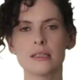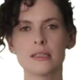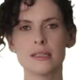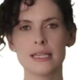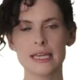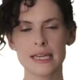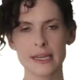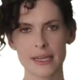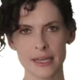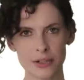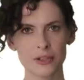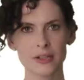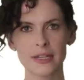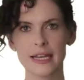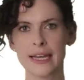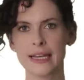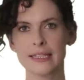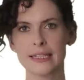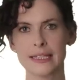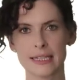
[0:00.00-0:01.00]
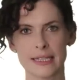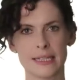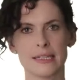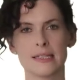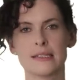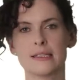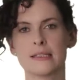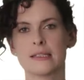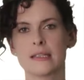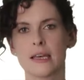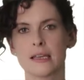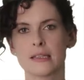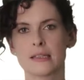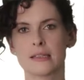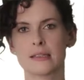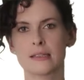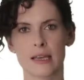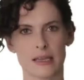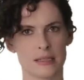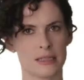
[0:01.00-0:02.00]
The internet is a
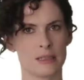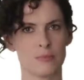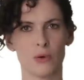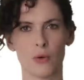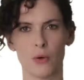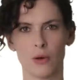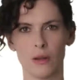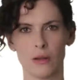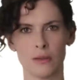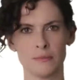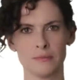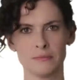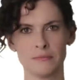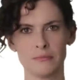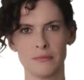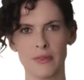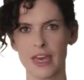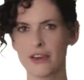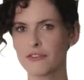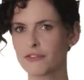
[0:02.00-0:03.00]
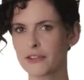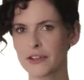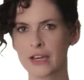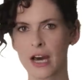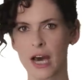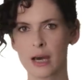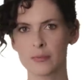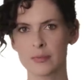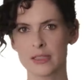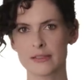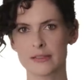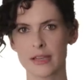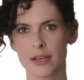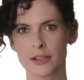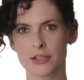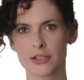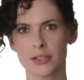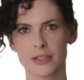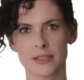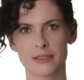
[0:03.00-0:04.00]
cesspool. Every comment
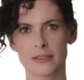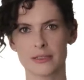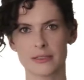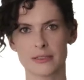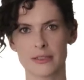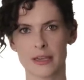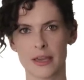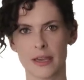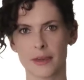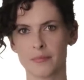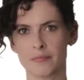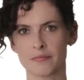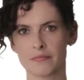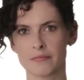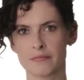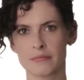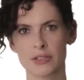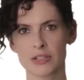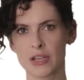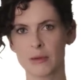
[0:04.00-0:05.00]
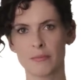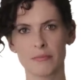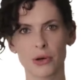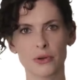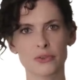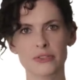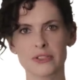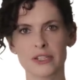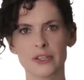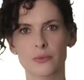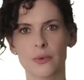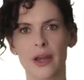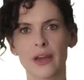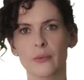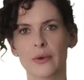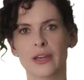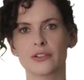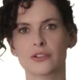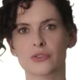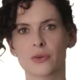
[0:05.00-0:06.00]
section is the same, posting
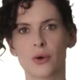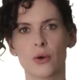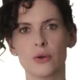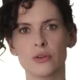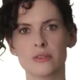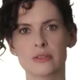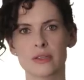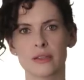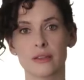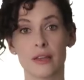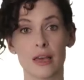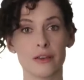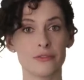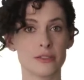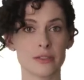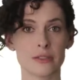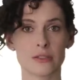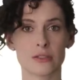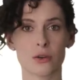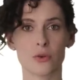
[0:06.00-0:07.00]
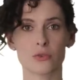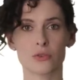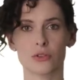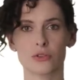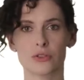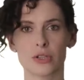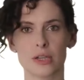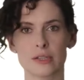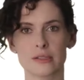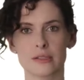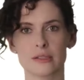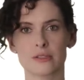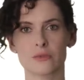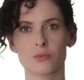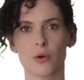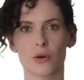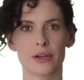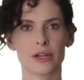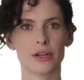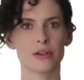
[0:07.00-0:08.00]
right-wing trolls and leftist social justice
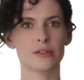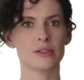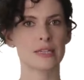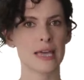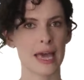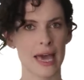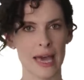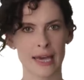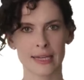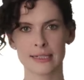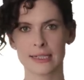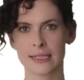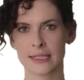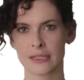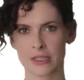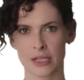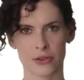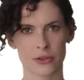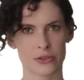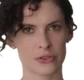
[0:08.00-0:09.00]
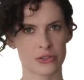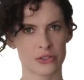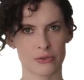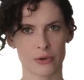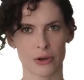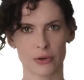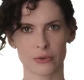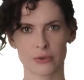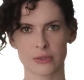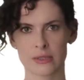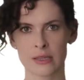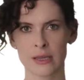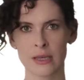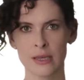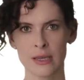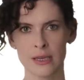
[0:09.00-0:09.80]
warriors at each other's throats.